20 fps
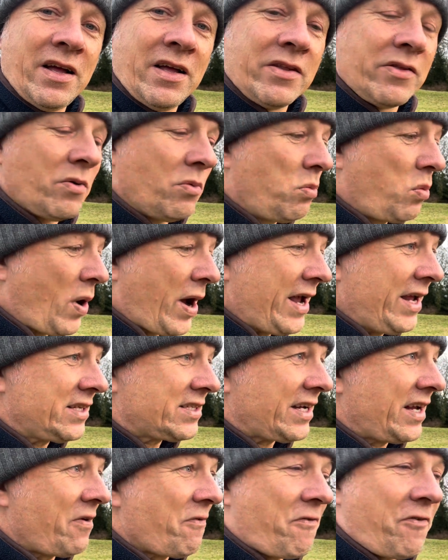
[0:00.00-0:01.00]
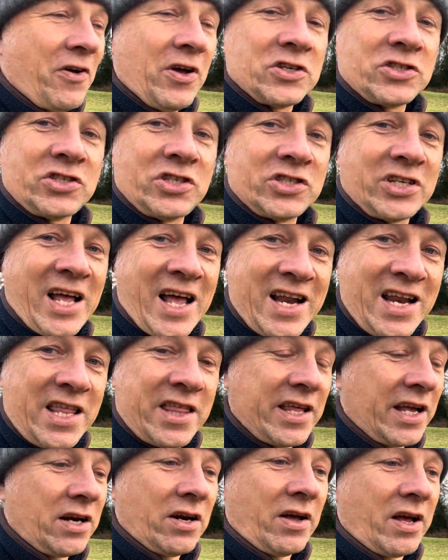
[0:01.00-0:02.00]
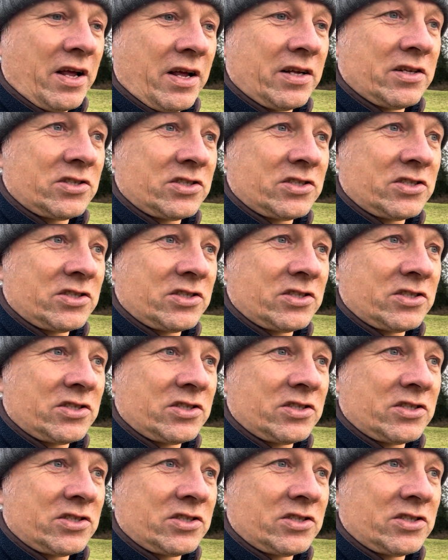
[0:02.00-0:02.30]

The weight it first does anything, like